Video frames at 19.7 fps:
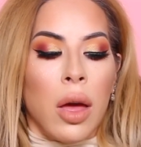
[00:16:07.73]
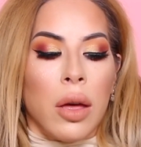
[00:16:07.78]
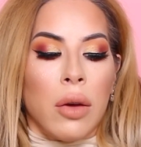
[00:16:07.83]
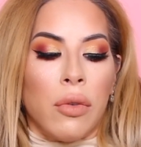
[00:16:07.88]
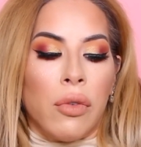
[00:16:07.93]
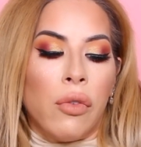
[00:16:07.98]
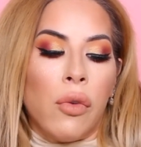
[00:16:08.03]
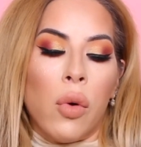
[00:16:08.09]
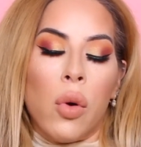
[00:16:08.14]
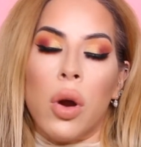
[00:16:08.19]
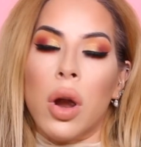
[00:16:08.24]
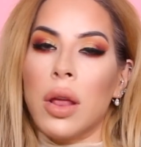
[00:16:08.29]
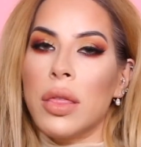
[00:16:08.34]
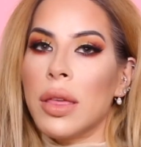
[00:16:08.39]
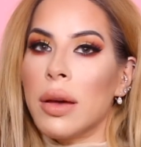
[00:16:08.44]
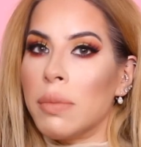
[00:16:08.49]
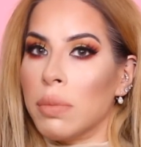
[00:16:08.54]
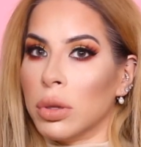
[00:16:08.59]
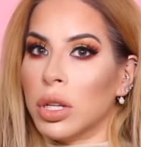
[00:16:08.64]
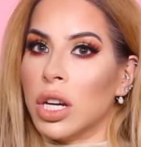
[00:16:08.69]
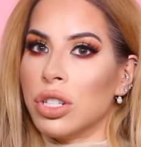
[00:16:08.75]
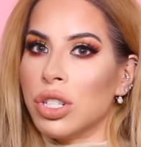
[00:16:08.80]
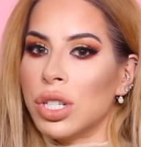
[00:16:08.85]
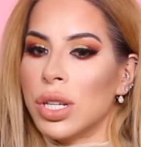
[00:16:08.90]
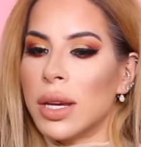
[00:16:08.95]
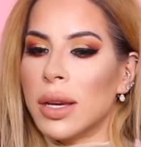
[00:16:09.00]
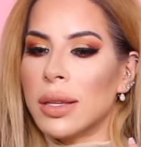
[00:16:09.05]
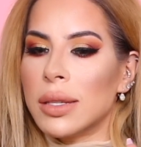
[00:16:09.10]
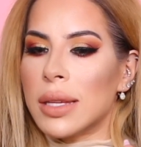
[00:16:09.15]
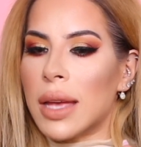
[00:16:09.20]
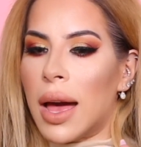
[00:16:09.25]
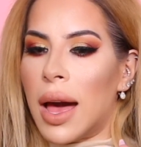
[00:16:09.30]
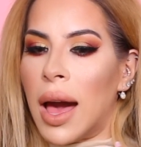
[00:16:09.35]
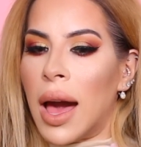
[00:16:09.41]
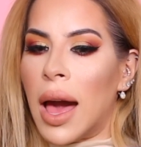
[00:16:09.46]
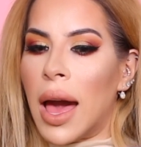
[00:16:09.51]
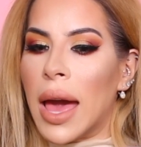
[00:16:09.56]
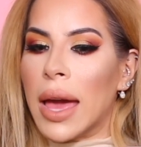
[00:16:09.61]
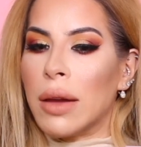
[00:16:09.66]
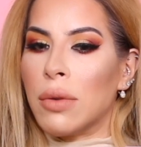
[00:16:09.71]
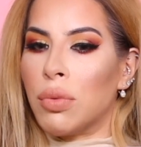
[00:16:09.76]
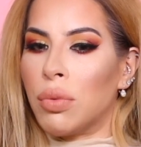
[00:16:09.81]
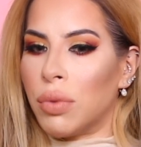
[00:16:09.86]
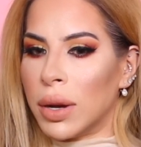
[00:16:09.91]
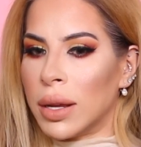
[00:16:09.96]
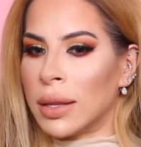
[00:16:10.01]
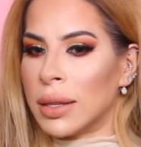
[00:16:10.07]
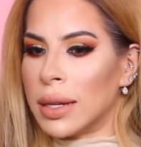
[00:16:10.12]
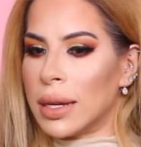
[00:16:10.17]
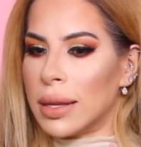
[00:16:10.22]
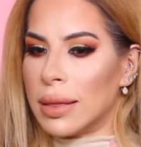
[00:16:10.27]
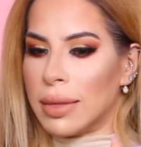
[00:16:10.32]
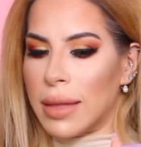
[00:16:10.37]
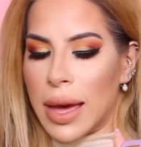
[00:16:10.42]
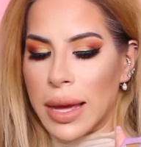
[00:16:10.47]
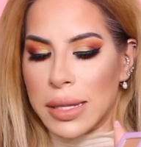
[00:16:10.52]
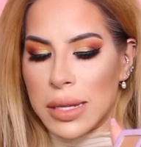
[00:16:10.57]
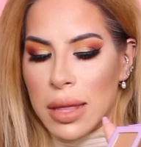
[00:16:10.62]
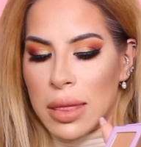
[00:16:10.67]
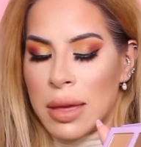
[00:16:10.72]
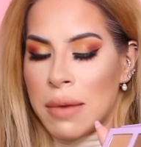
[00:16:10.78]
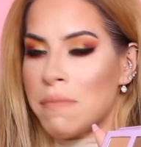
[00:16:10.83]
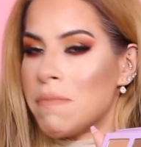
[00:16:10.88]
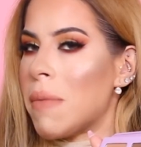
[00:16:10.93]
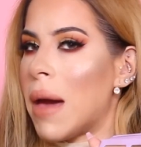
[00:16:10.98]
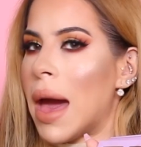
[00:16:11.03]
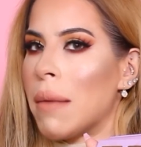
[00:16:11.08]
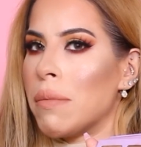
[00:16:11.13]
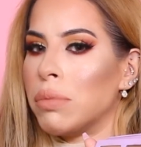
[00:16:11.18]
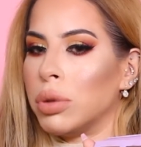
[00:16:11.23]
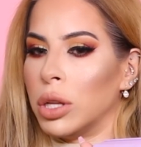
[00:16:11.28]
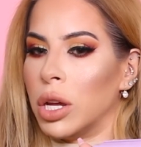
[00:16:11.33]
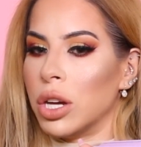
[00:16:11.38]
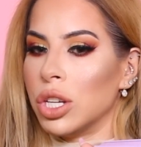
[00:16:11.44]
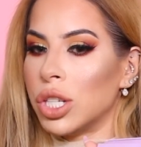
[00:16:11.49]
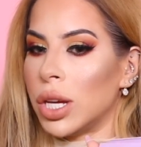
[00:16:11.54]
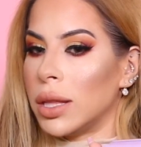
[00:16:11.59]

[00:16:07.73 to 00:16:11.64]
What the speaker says: For the blushes, I really liked the matte blush.